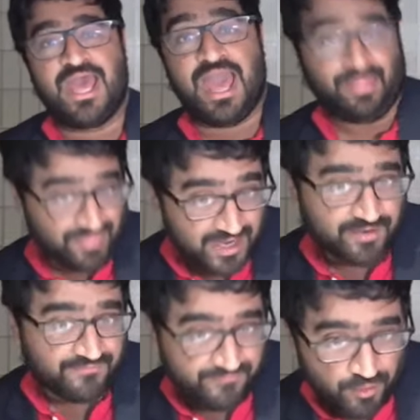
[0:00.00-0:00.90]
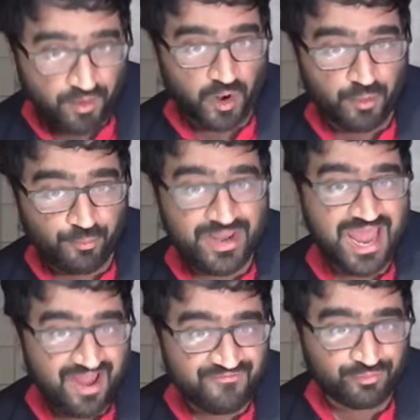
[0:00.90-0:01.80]
And therefore, we
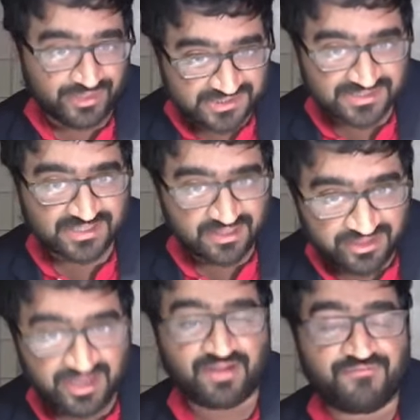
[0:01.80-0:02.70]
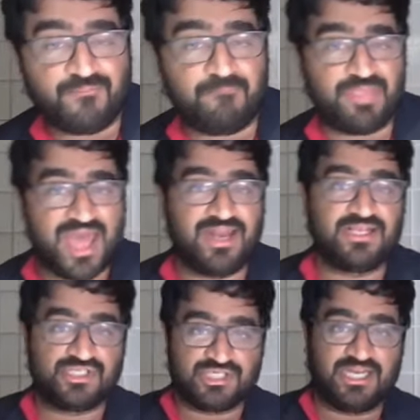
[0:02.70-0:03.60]
have reason to think from that
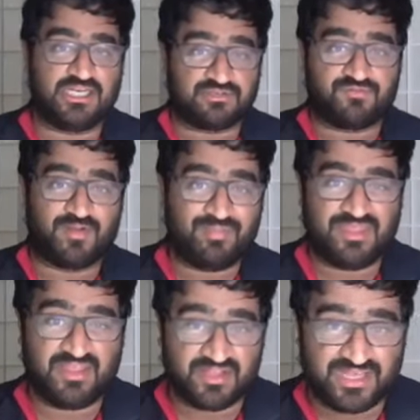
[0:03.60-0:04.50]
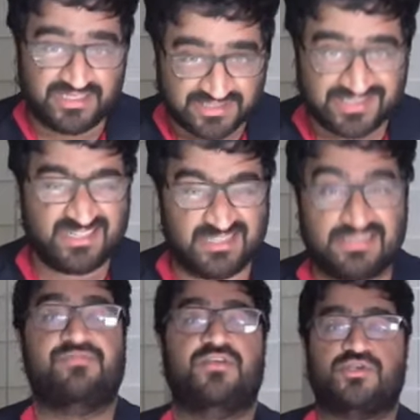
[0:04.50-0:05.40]
exchange, from the existence
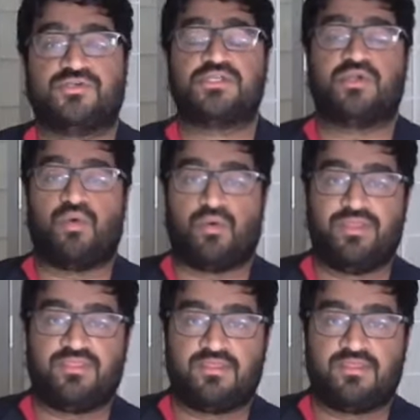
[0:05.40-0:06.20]
of the church in Corinth,